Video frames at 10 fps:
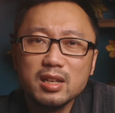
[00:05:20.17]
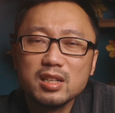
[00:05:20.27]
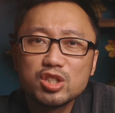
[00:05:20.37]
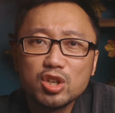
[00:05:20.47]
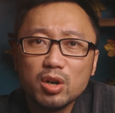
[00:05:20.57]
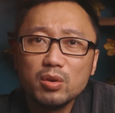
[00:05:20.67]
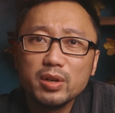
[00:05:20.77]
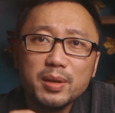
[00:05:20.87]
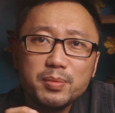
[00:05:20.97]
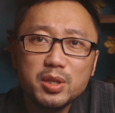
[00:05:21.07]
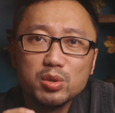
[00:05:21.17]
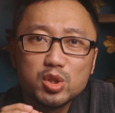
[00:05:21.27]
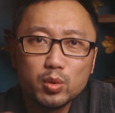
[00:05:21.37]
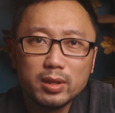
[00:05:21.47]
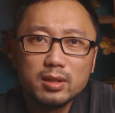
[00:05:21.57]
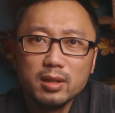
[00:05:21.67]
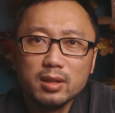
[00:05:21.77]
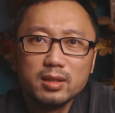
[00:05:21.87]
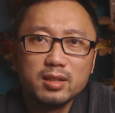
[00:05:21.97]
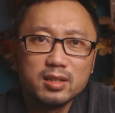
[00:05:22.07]
So if you switch
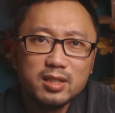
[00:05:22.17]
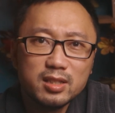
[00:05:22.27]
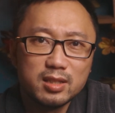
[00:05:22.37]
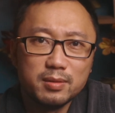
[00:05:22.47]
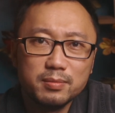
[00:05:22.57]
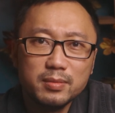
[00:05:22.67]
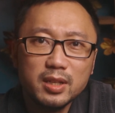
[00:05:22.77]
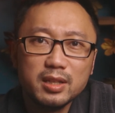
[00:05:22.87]
the system,